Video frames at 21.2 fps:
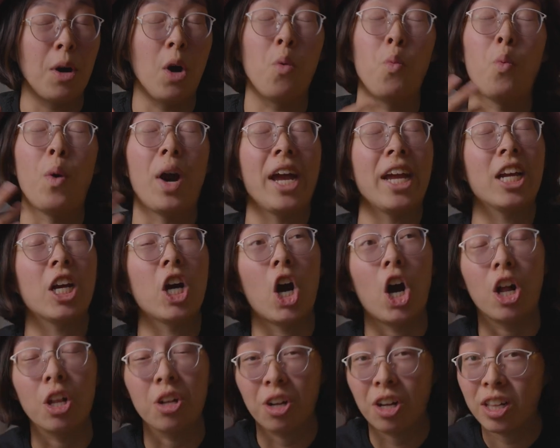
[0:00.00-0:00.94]
a
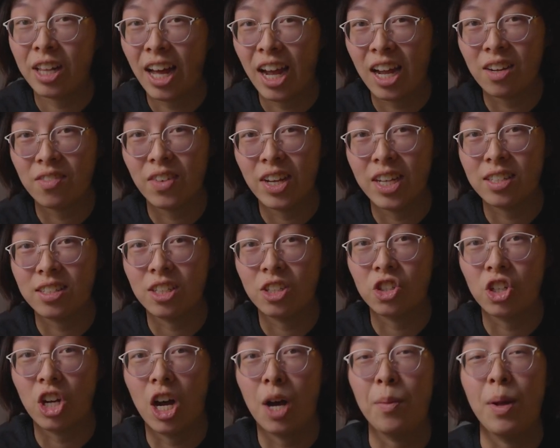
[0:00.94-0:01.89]
white-collar
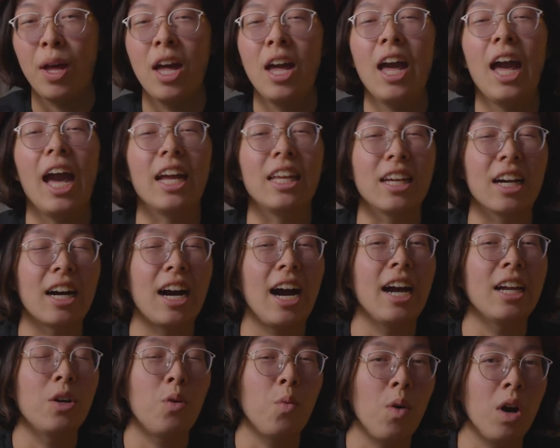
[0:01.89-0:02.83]
client-facing job, and you
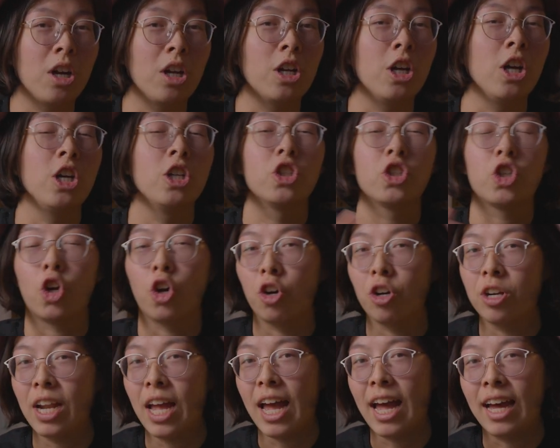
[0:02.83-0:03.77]
kind of want to
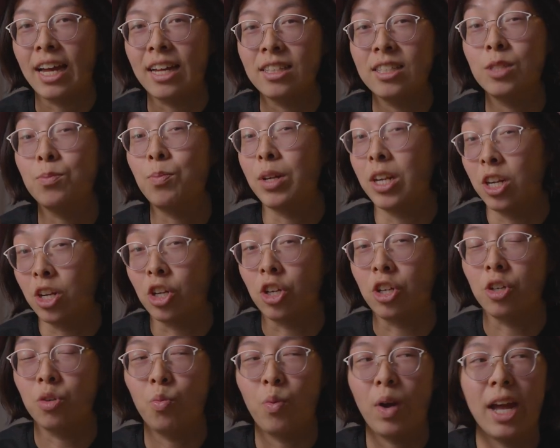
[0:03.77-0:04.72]
turn heads, but in a
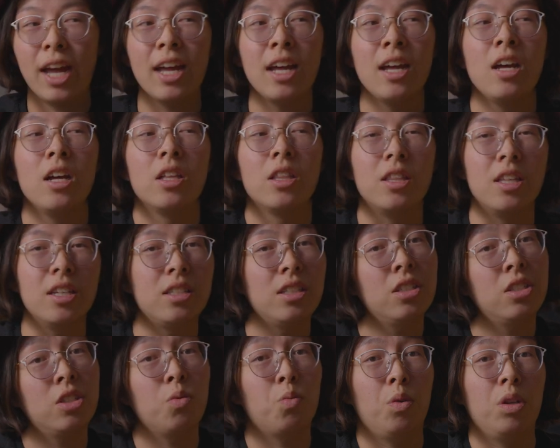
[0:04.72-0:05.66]
good way, this
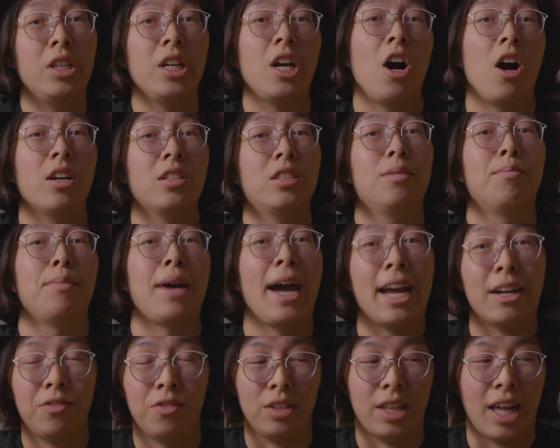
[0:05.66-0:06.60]
is a really awesome
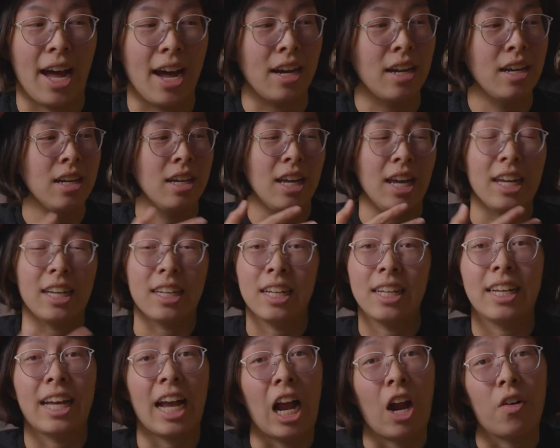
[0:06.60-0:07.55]
bag for that. It
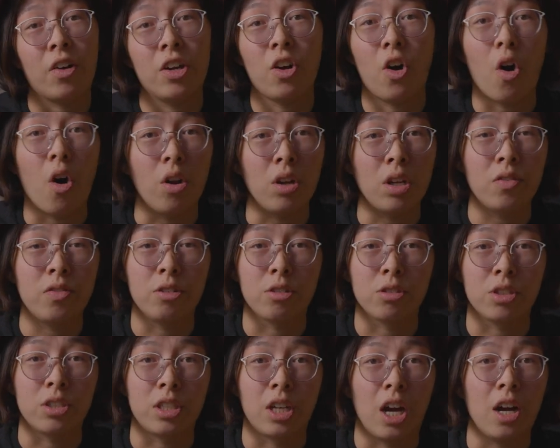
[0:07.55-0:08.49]
can carry all of your
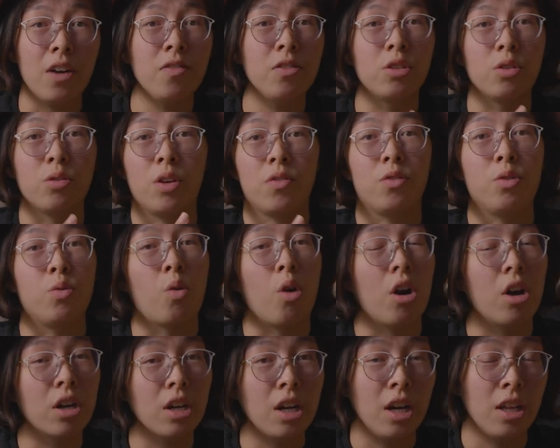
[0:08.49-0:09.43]
stuff. So if you
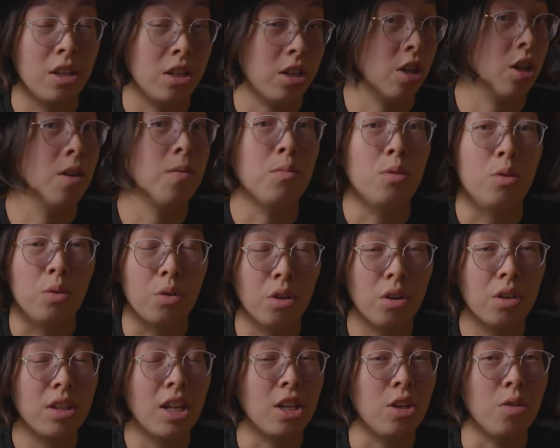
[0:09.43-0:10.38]
are the
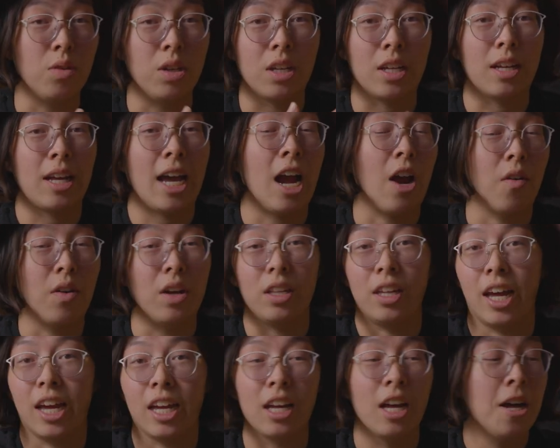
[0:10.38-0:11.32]
commuter that you need to carry
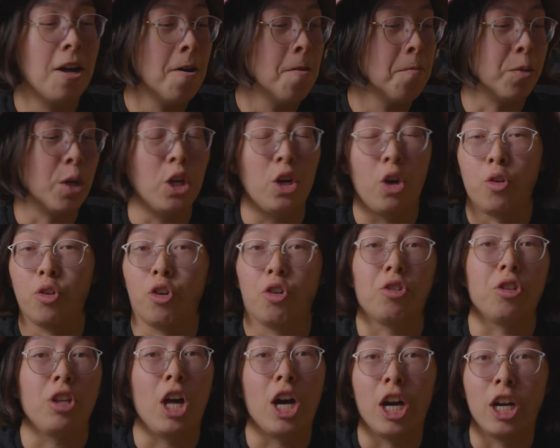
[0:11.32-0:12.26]
like, you know,
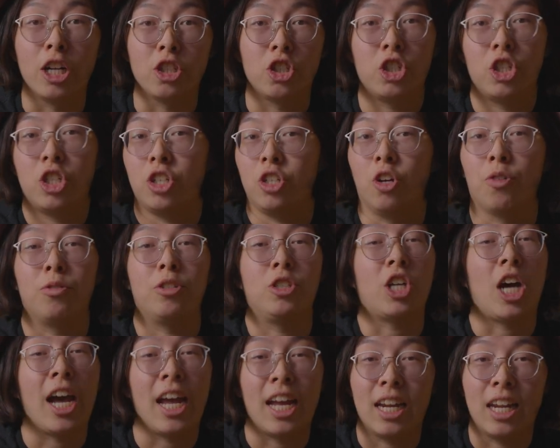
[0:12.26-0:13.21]
your lunch, your
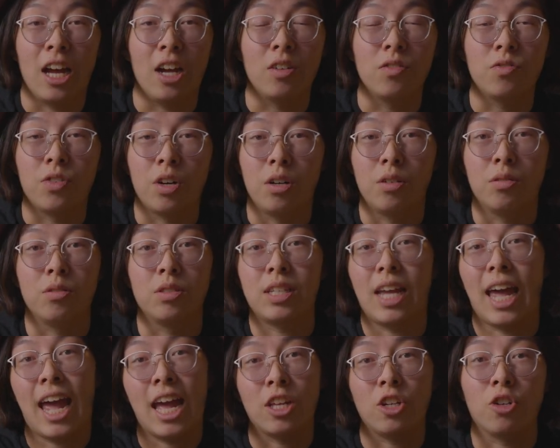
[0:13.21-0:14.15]
giant headphones,
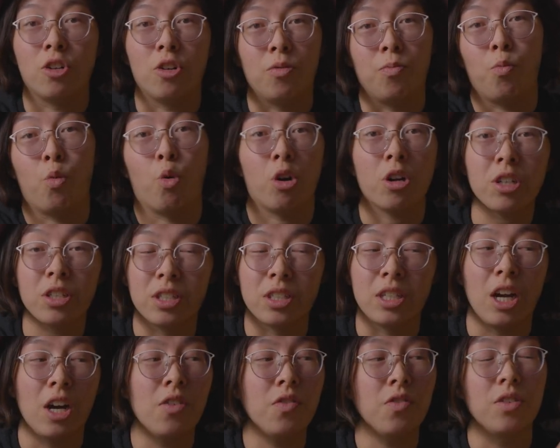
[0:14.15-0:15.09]
and your work
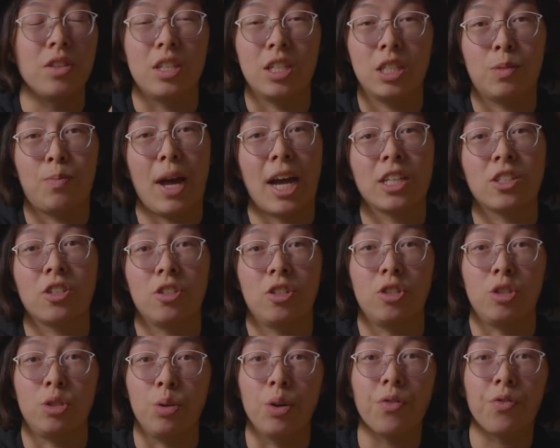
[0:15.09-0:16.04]
stuff, this bag is going
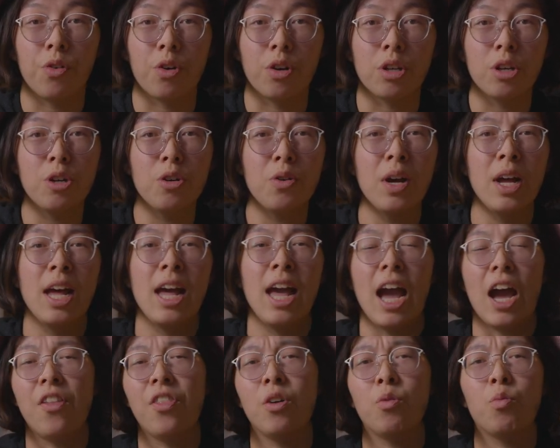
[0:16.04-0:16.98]
to do it for you.
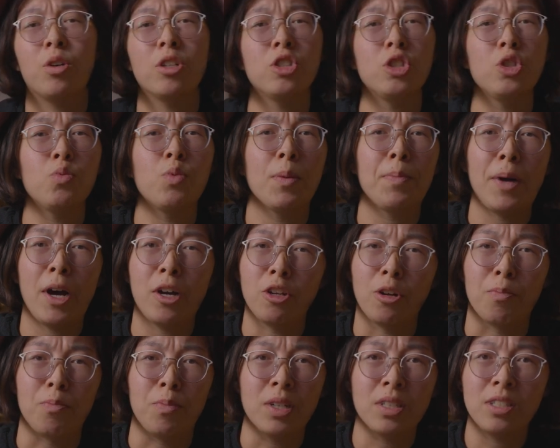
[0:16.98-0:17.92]
And then once you whip out
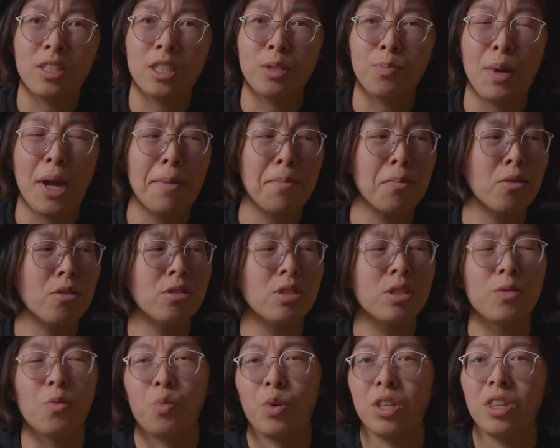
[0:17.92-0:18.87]
your business
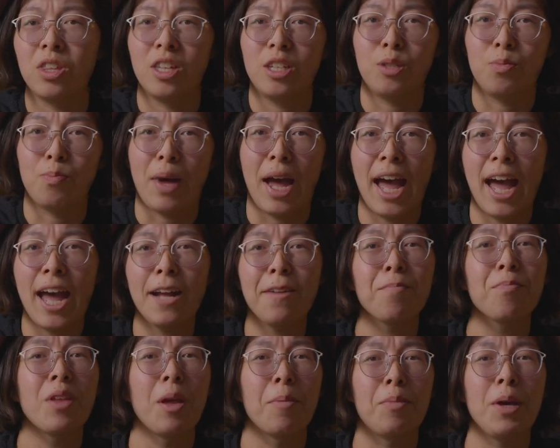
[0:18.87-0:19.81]
papers with this
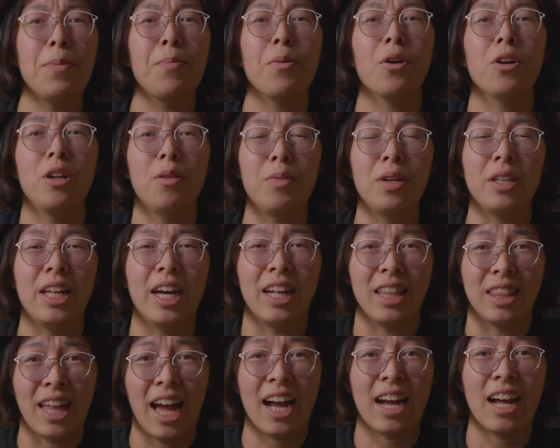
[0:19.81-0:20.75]
bag, people are gonna be
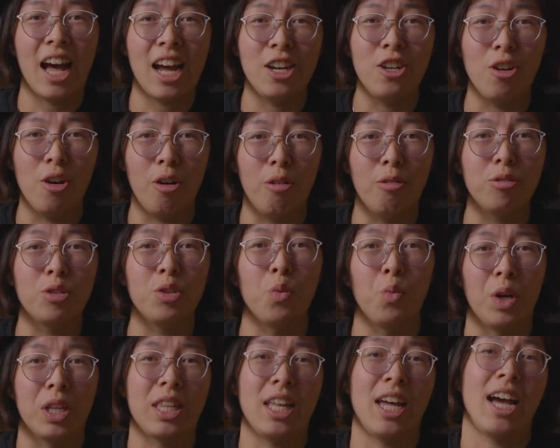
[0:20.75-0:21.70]
like, that guy knows
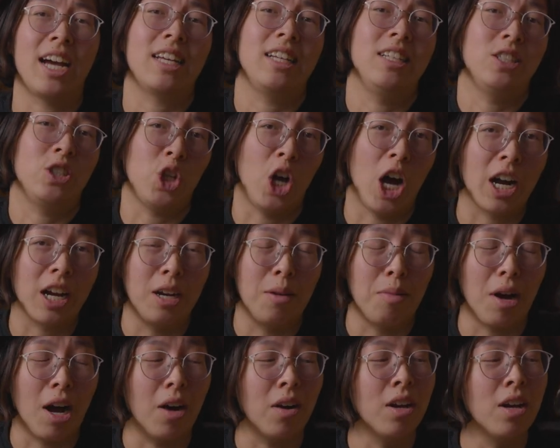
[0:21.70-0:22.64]
what the heck he's talking
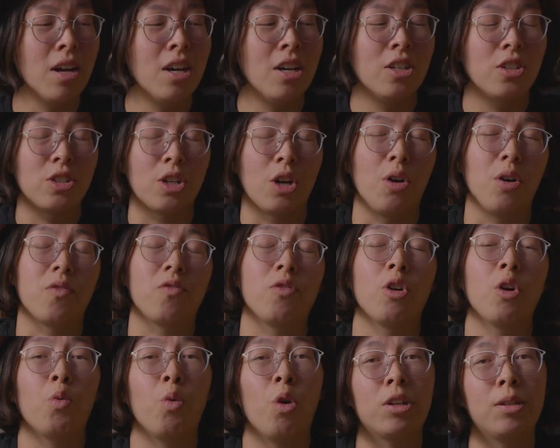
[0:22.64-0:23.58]
about. So if
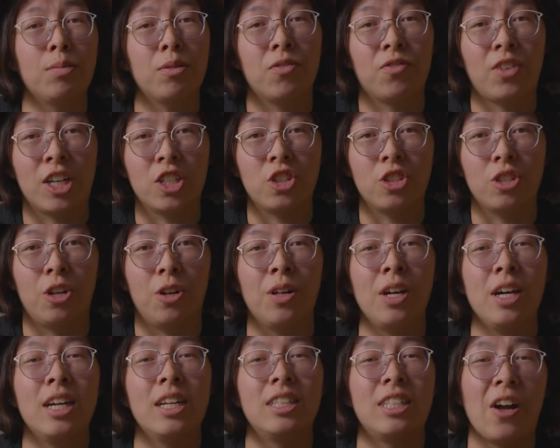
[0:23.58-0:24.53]
you're a working
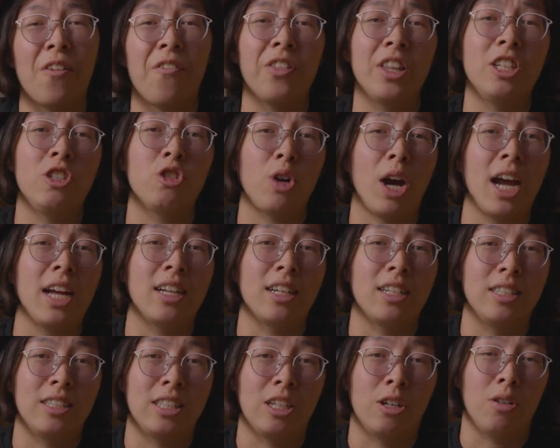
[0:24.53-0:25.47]
professional, definitely try to
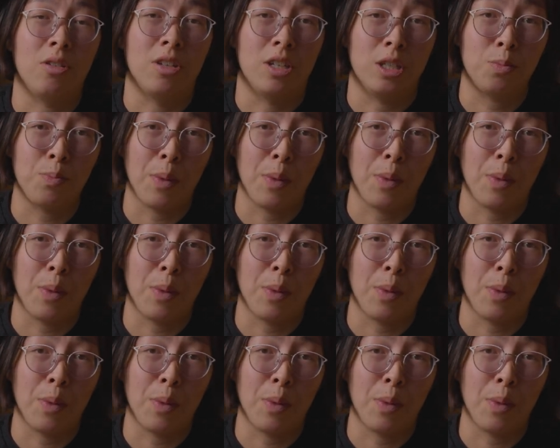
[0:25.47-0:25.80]
consider this